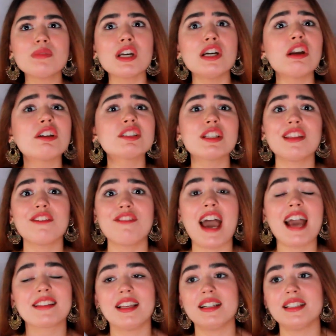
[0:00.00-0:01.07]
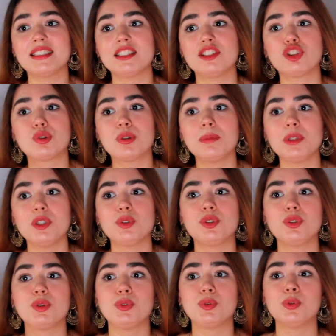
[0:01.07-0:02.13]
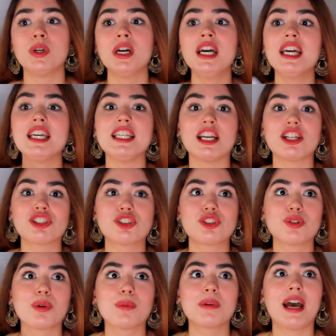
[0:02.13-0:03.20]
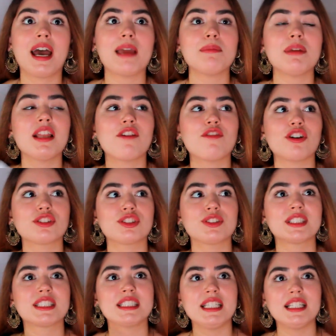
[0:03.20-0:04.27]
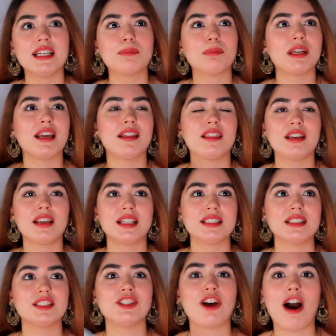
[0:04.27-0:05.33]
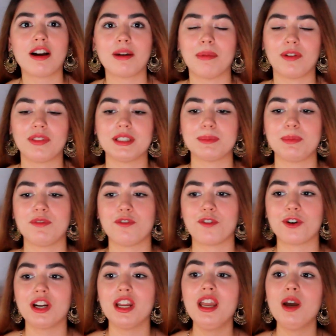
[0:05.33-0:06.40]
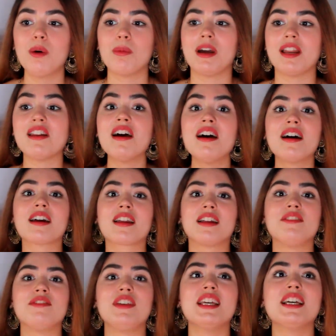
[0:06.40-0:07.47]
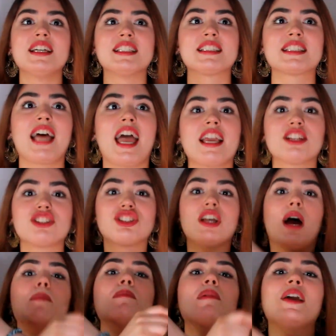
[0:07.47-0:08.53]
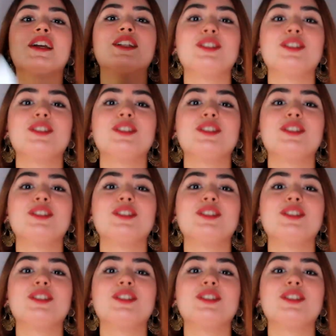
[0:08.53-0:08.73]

And also the fact that it's a tribute to Yash Chopra, I mean, I've also seen it, but I think I didn't talk about this before, when Ranveer is like jumping